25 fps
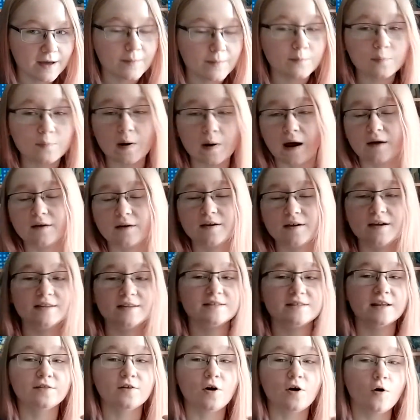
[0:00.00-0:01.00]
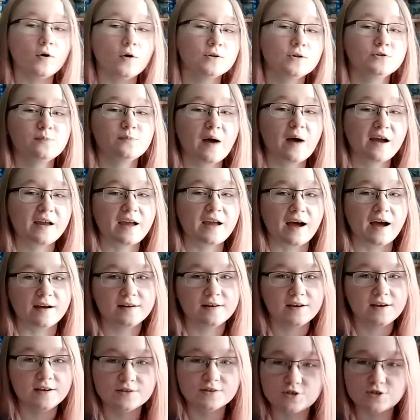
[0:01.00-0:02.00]
Bruh, it's an old manga.
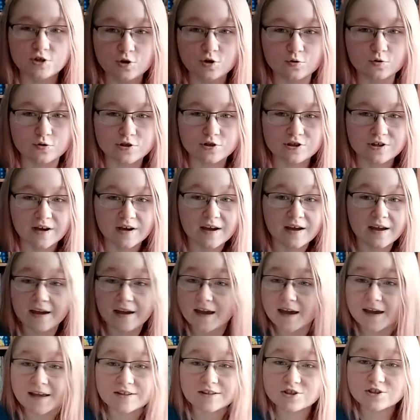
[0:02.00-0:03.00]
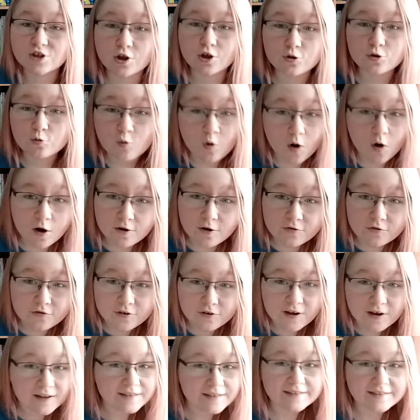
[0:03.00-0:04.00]
It's used. It's not
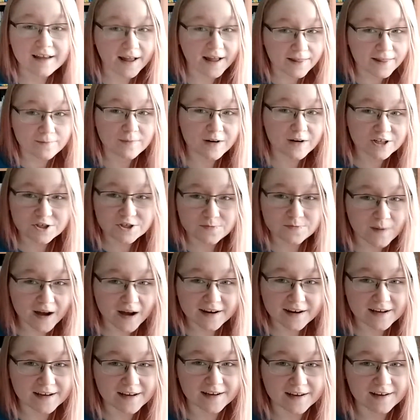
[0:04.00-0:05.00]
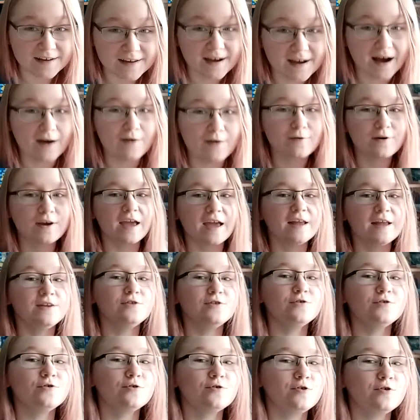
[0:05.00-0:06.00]
worth that much money. How can
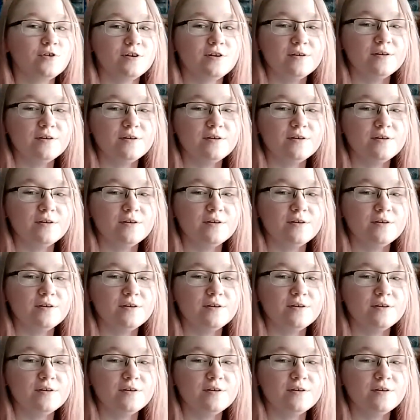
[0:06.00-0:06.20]
you